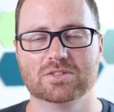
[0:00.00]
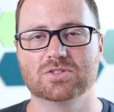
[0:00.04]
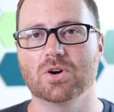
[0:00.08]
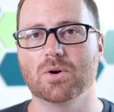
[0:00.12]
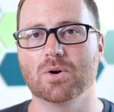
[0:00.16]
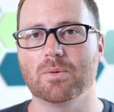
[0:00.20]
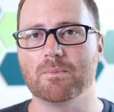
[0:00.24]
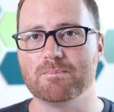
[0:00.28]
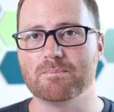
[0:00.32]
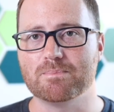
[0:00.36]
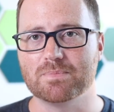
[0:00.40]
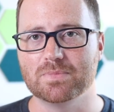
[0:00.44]

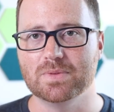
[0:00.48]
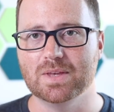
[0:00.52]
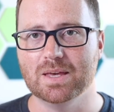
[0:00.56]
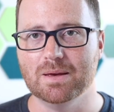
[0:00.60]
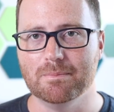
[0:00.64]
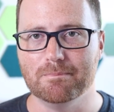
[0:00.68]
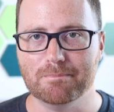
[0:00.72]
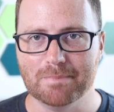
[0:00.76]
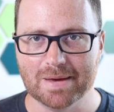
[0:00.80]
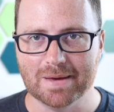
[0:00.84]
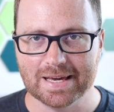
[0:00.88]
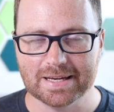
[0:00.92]
So
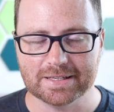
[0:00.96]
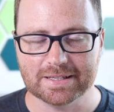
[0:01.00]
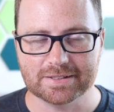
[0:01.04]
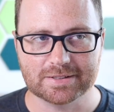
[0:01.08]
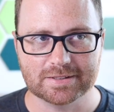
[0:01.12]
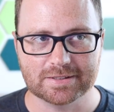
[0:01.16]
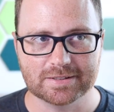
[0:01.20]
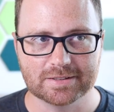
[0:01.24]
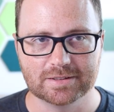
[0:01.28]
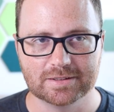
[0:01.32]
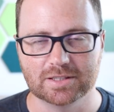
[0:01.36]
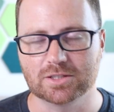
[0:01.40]
it
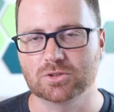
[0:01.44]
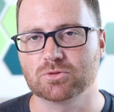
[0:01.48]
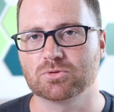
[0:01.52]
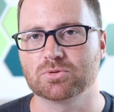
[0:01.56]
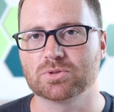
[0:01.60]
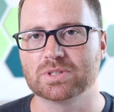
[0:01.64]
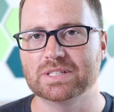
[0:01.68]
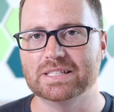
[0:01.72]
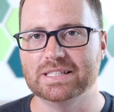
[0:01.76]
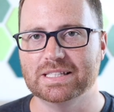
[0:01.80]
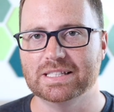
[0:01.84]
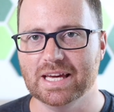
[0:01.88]
makes the
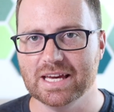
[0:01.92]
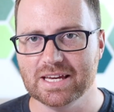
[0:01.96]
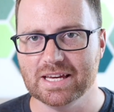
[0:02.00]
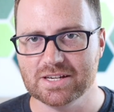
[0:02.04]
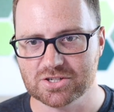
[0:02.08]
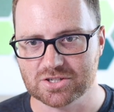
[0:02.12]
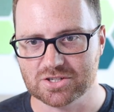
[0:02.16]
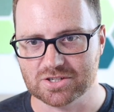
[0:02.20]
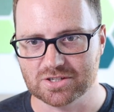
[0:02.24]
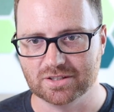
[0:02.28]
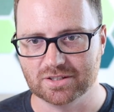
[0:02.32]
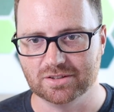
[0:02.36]

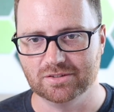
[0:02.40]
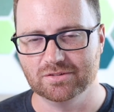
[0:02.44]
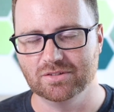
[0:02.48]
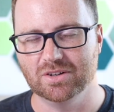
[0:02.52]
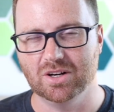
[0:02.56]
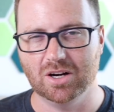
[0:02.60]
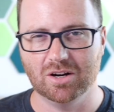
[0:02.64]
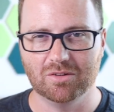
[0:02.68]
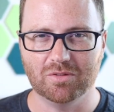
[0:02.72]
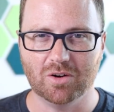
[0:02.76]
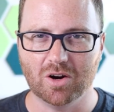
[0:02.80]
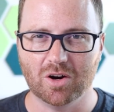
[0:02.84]

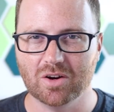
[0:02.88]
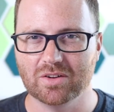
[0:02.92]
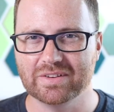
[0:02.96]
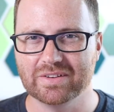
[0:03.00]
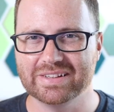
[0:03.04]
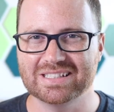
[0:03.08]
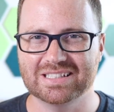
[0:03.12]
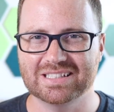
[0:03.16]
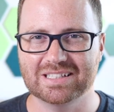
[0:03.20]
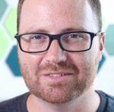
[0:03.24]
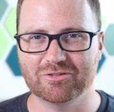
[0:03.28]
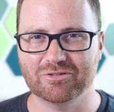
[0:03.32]
creation of all
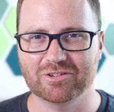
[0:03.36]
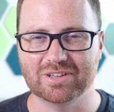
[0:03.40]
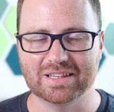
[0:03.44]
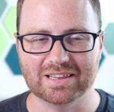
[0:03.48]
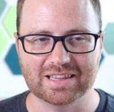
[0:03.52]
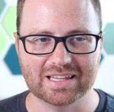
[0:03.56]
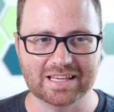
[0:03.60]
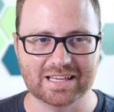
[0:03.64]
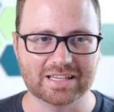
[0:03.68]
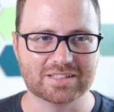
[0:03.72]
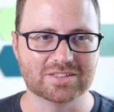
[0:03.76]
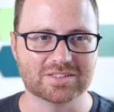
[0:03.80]
these
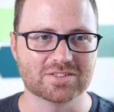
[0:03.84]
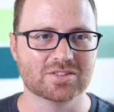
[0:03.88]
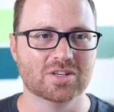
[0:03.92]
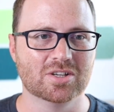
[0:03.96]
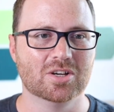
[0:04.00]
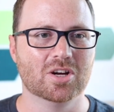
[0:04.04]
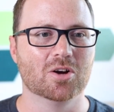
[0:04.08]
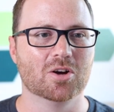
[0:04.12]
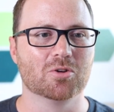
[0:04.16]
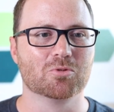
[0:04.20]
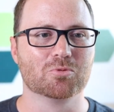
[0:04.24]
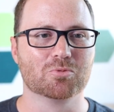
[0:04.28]
different things
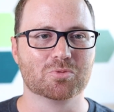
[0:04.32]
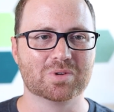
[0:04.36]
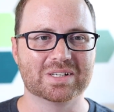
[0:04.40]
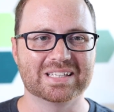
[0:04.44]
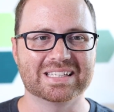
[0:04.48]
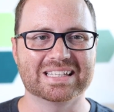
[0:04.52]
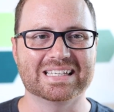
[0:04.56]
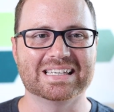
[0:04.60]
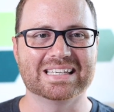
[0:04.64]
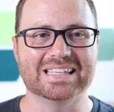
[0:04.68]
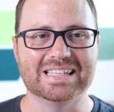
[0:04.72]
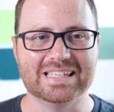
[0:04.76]

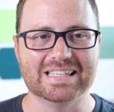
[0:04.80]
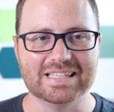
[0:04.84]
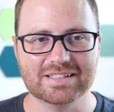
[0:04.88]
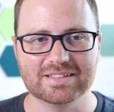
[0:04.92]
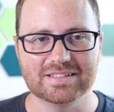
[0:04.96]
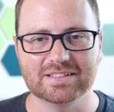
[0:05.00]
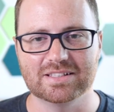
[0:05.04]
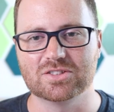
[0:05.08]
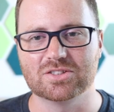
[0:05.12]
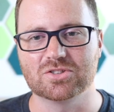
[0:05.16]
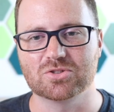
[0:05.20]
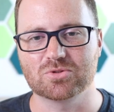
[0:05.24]
really
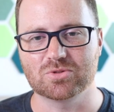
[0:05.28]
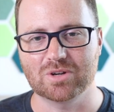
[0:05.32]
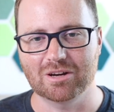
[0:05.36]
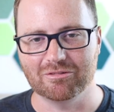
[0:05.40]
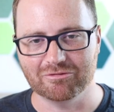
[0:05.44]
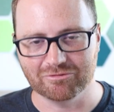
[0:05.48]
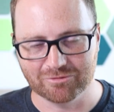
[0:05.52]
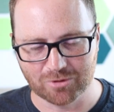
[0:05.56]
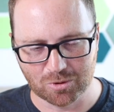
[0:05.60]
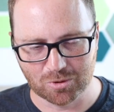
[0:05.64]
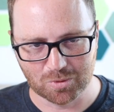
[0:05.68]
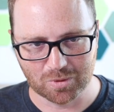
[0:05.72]
easy and
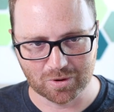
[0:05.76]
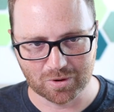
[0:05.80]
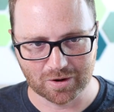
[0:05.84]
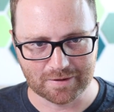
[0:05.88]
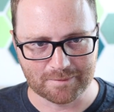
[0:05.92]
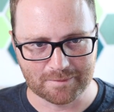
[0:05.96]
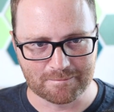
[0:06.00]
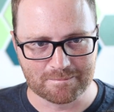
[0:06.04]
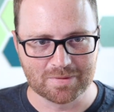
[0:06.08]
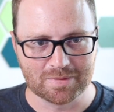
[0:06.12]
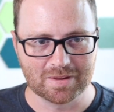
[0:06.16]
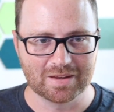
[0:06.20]

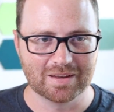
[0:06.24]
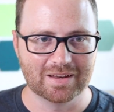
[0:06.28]
straightforward.